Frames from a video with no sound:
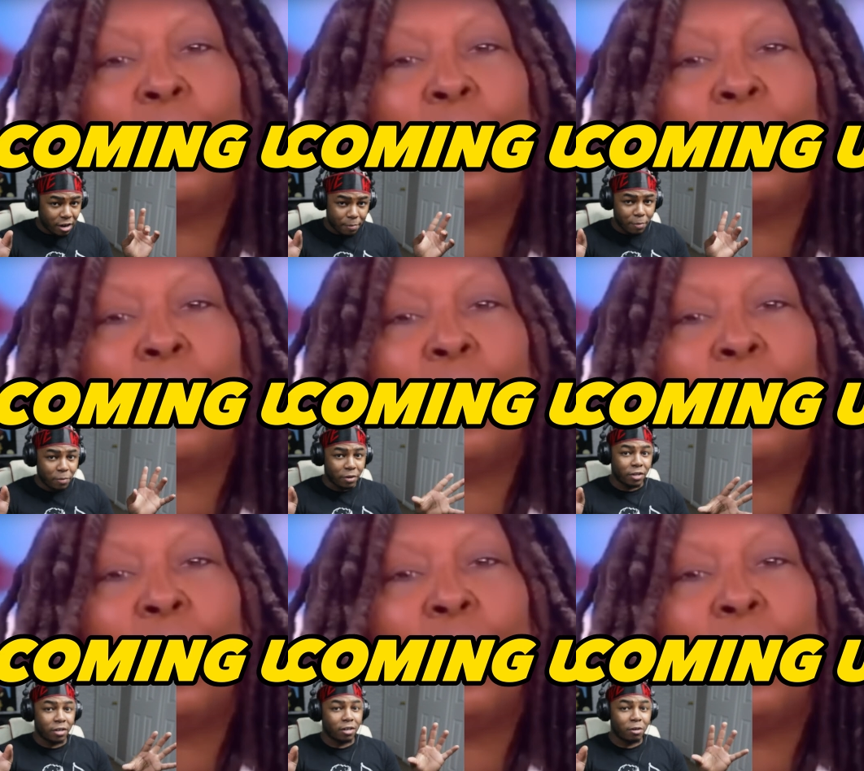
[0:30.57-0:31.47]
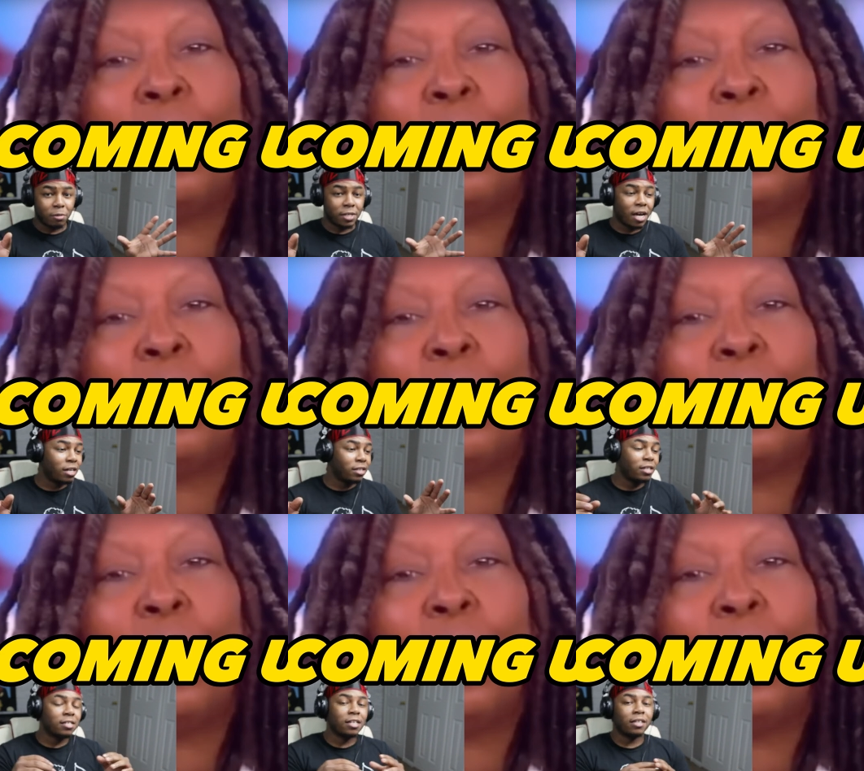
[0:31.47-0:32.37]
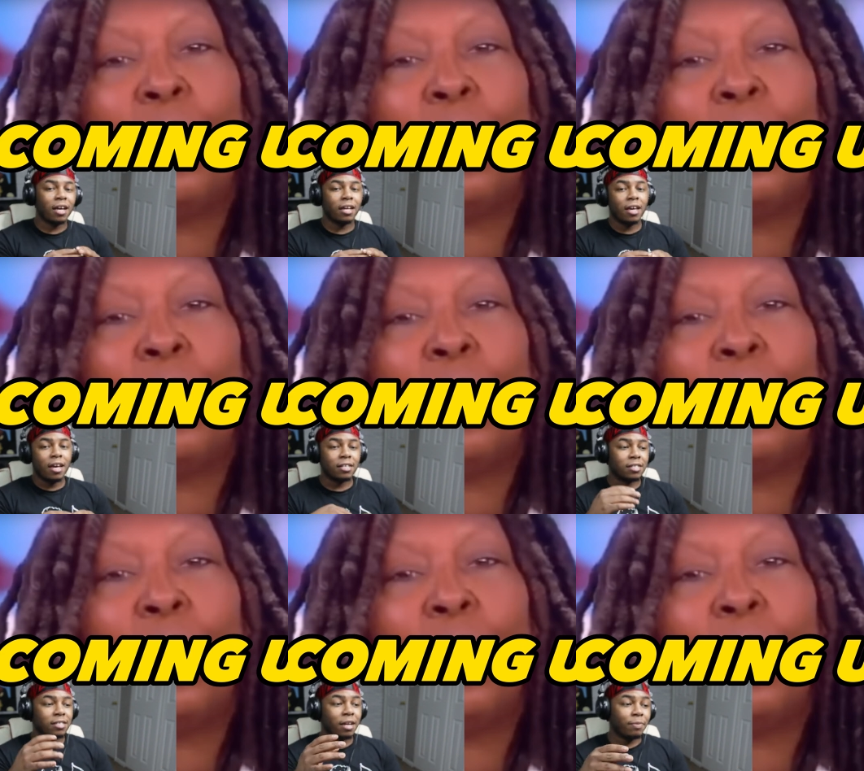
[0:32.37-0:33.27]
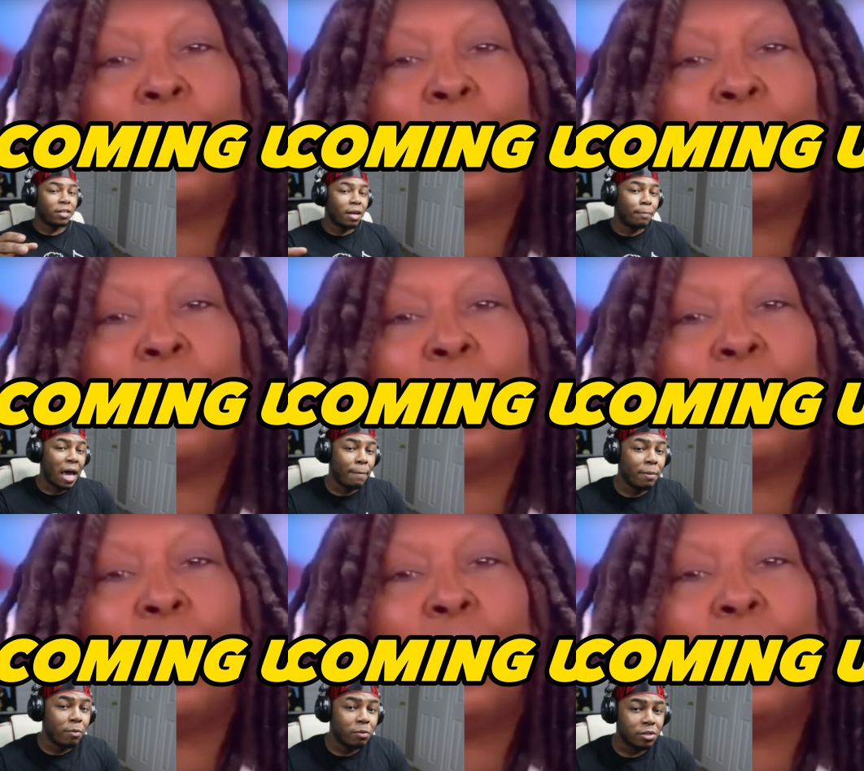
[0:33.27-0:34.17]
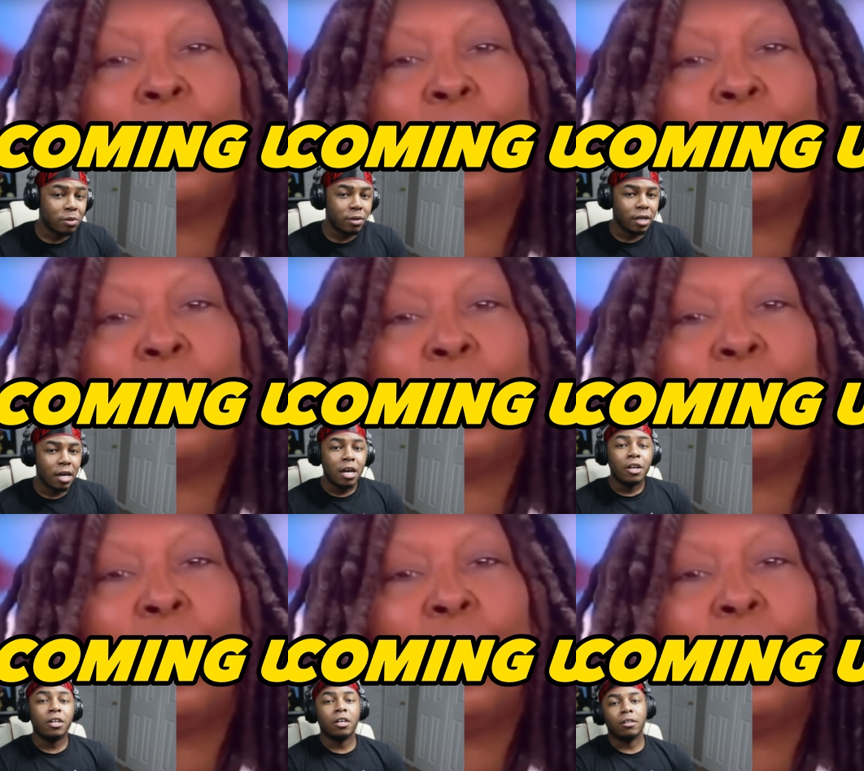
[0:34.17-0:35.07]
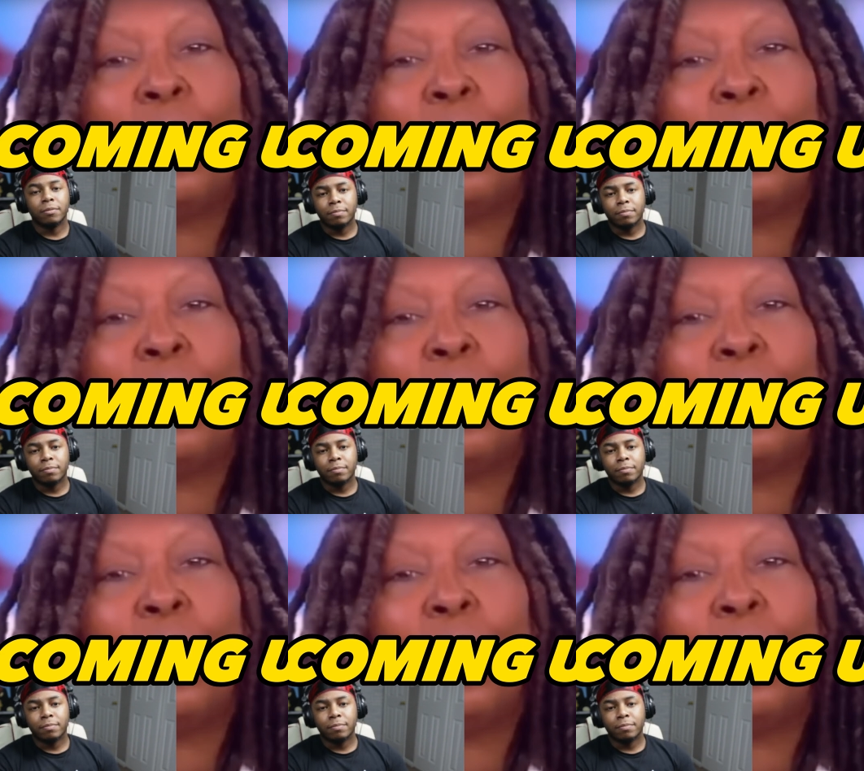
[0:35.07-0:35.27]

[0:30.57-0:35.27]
Speaker 1: care of people in their hometown and things like that, it's the same thing that black people was doing? No.